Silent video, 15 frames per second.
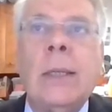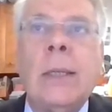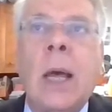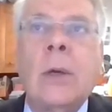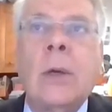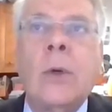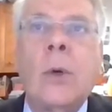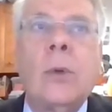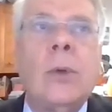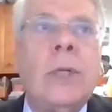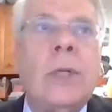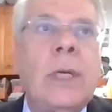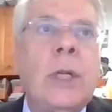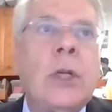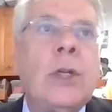doctrinal
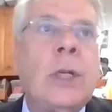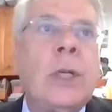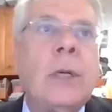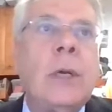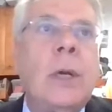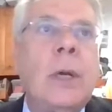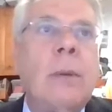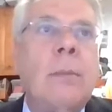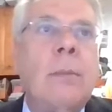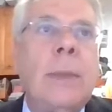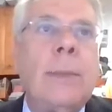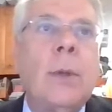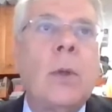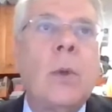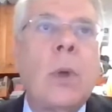teaching,
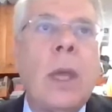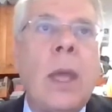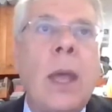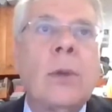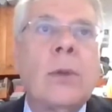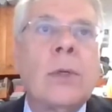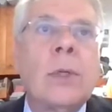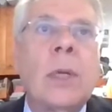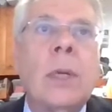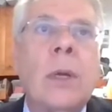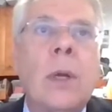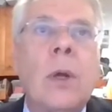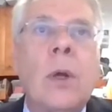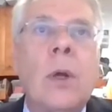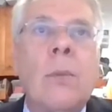biblical counseling,
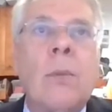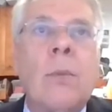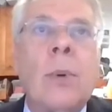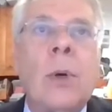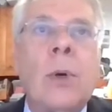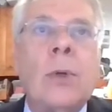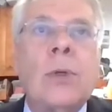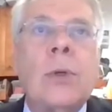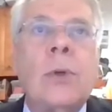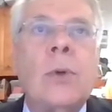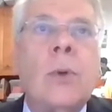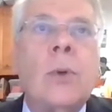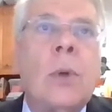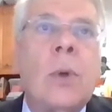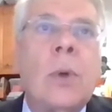
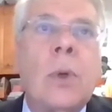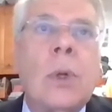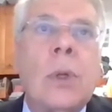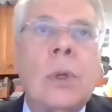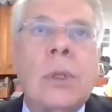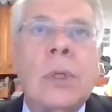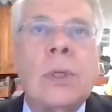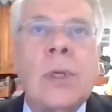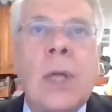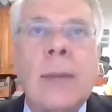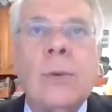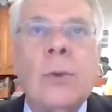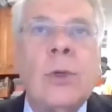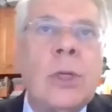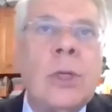personal
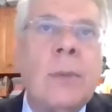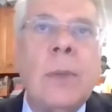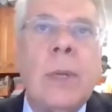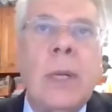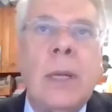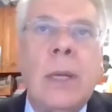discipleship,